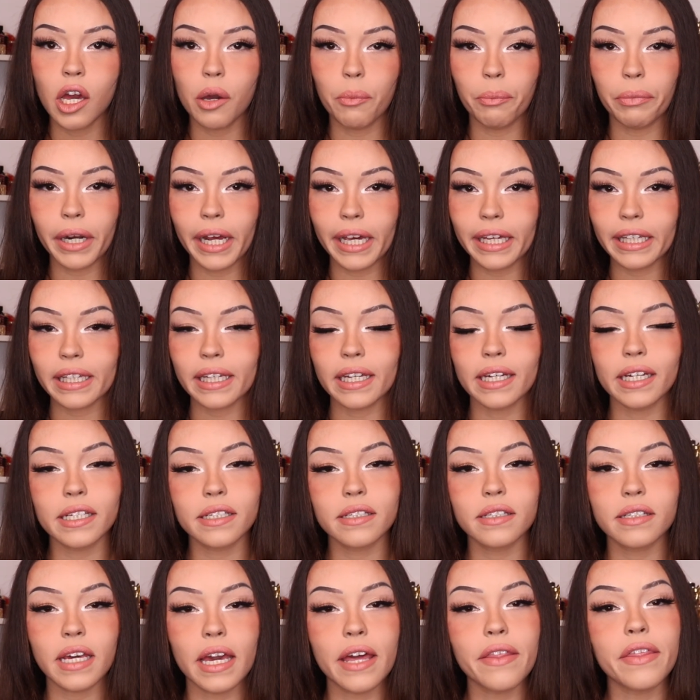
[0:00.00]
but I
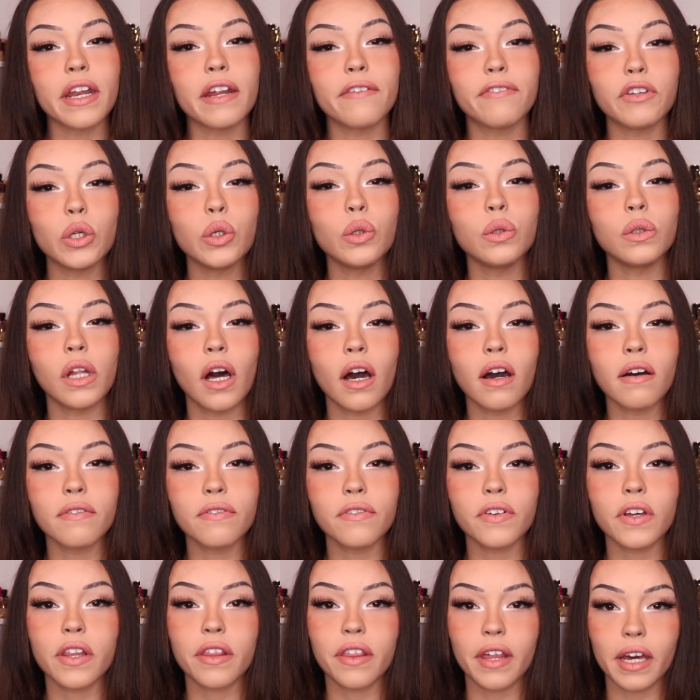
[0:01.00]
can say that if you
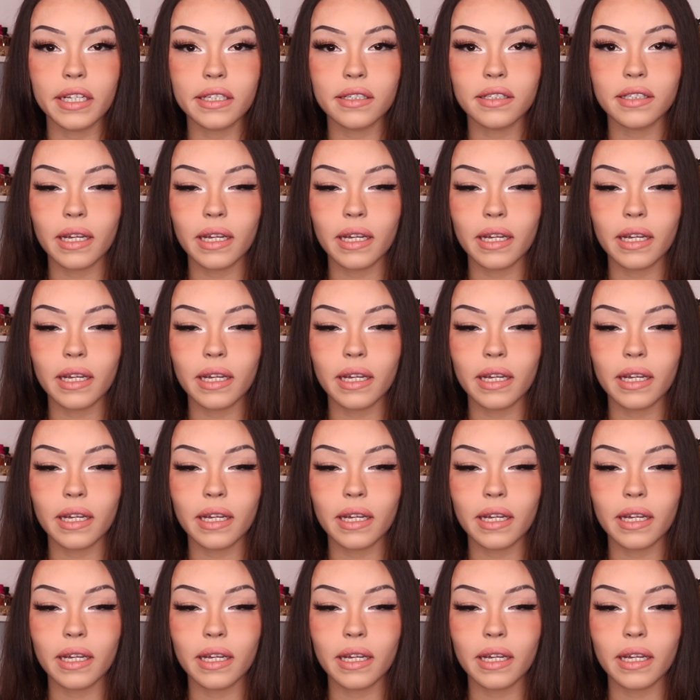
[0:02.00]
love that